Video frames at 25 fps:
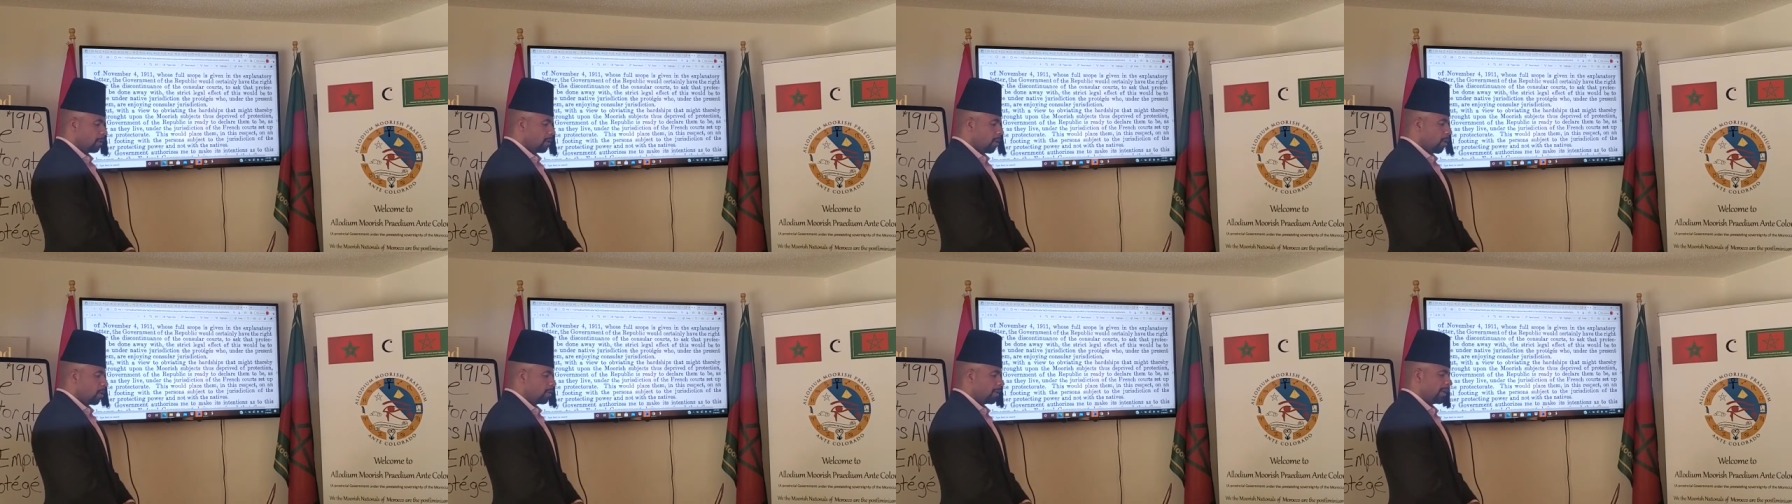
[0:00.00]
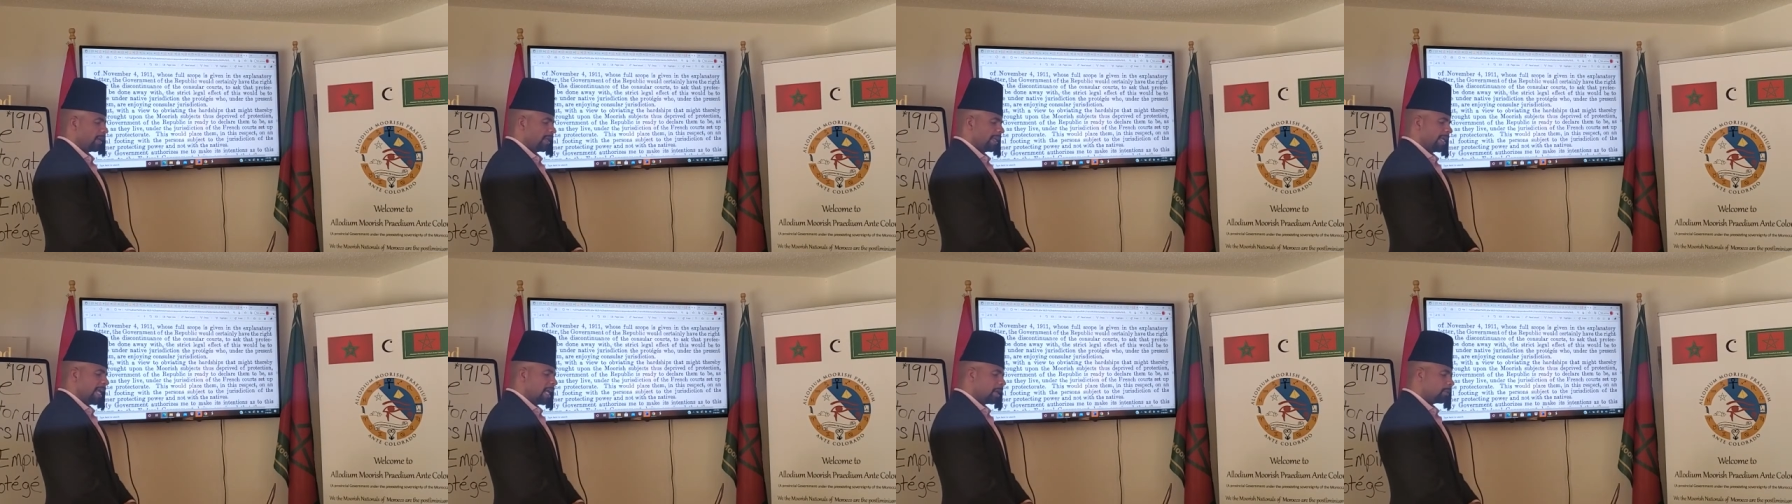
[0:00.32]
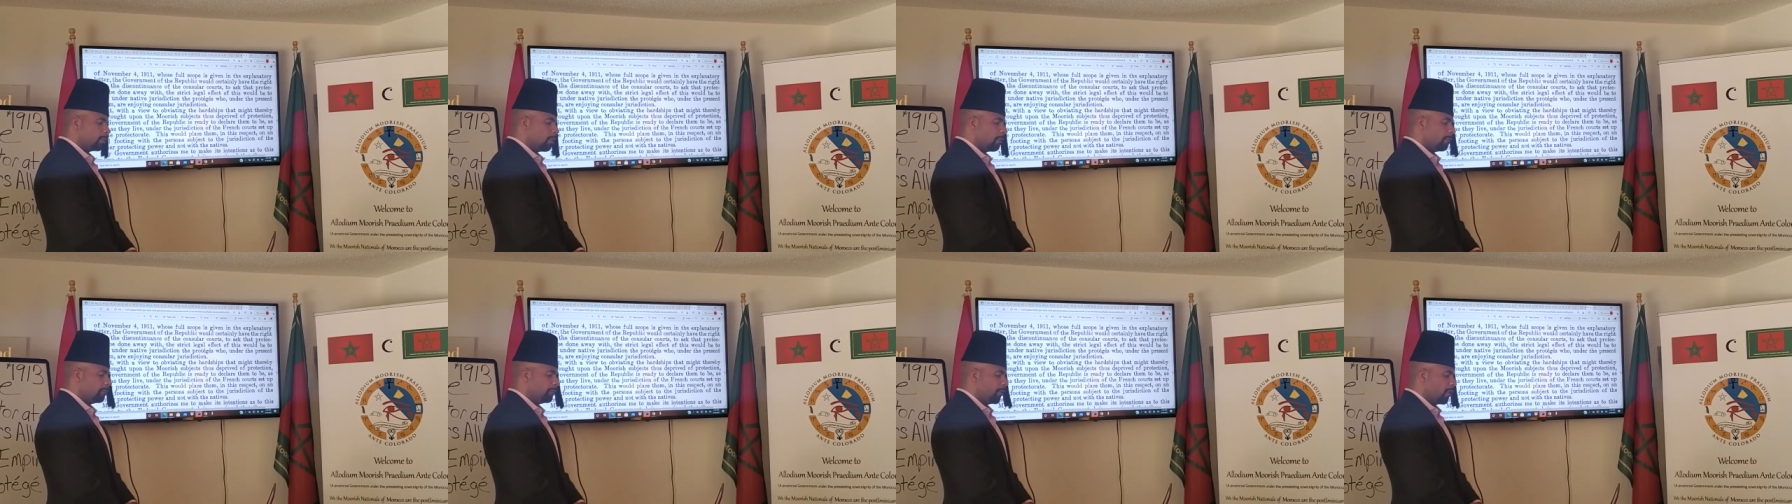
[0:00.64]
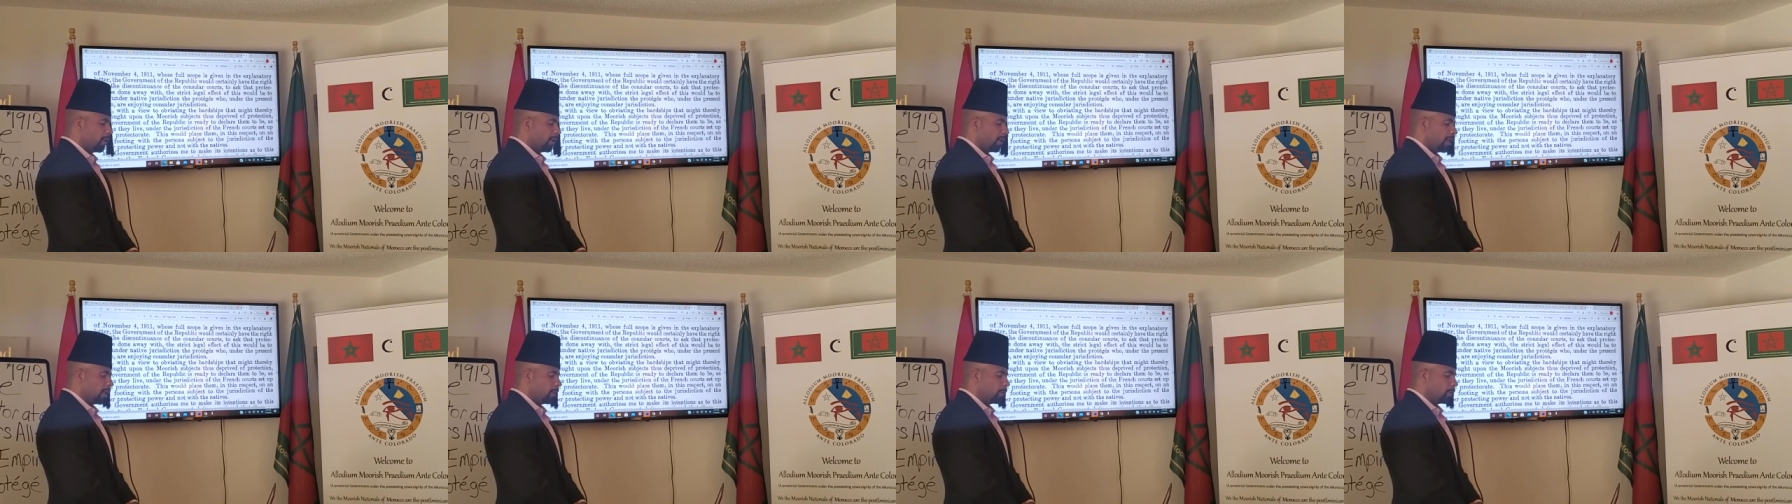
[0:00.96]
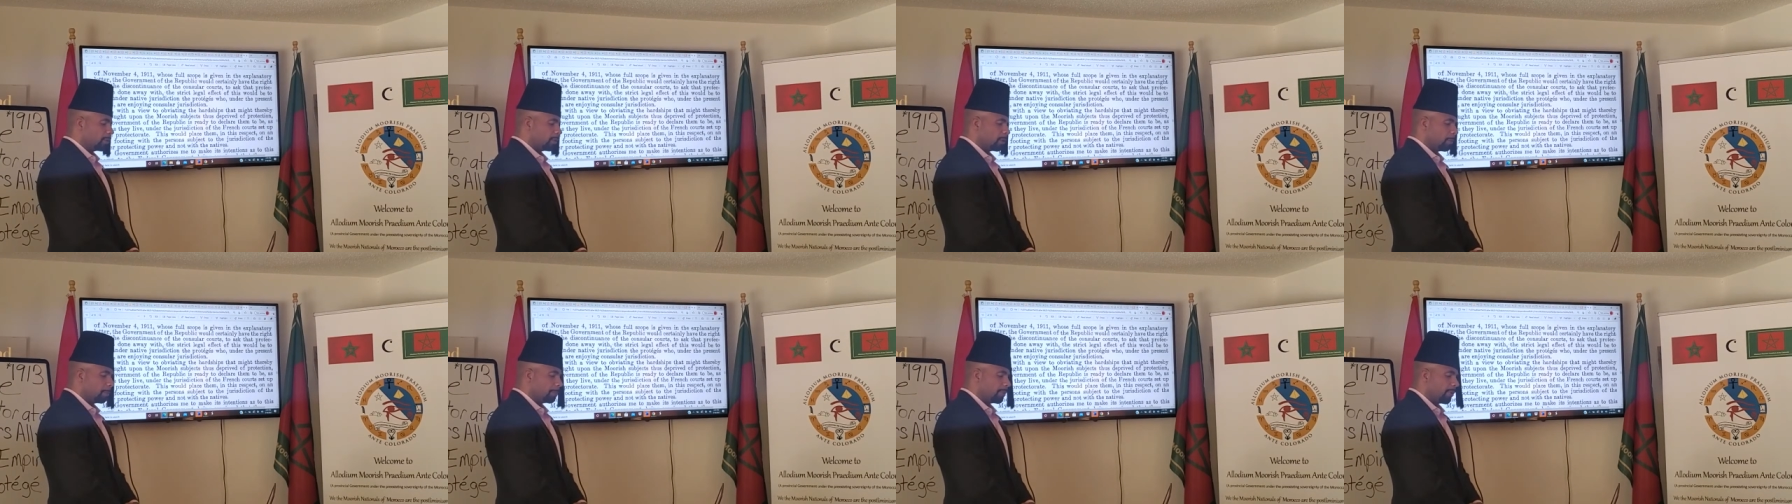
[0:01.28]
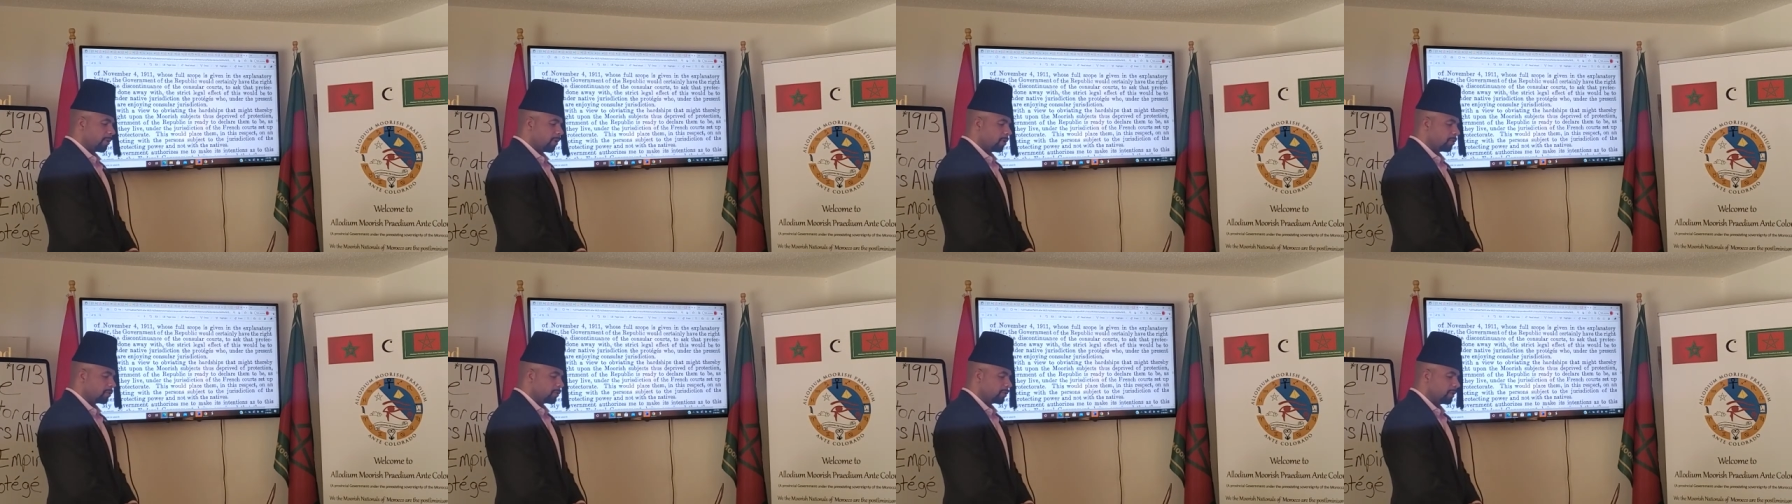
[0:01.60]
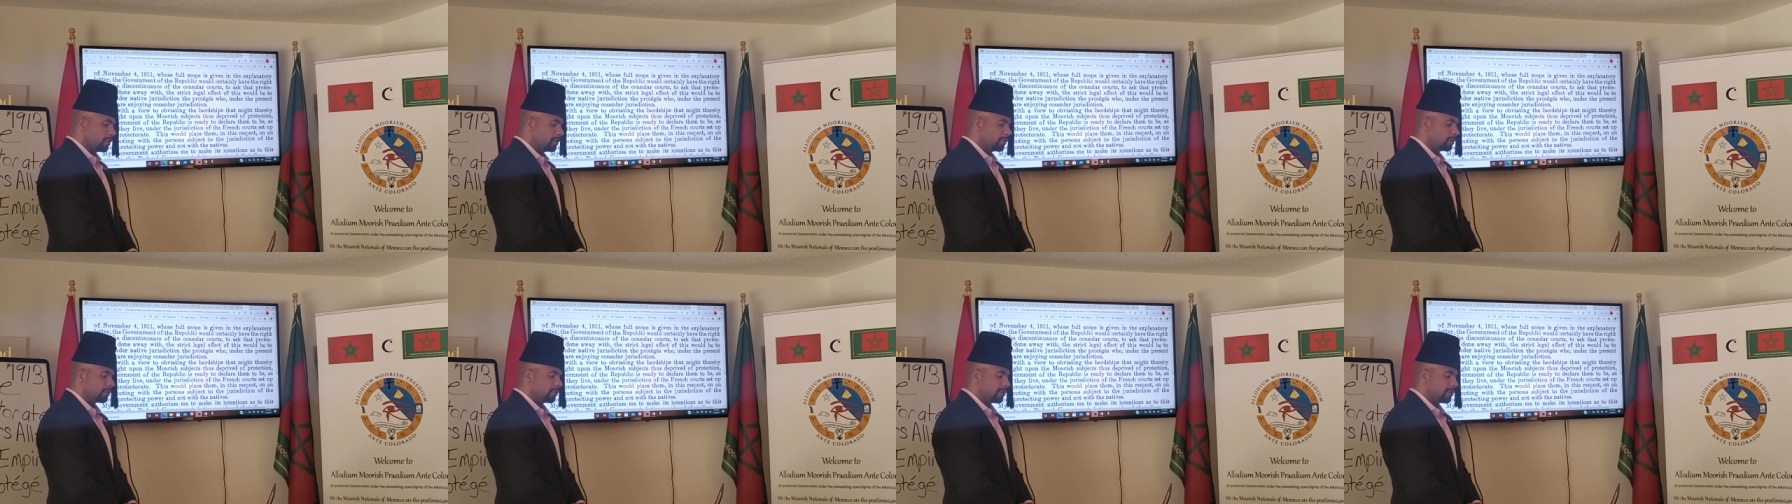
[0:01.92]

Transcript: on an equal footing with the persons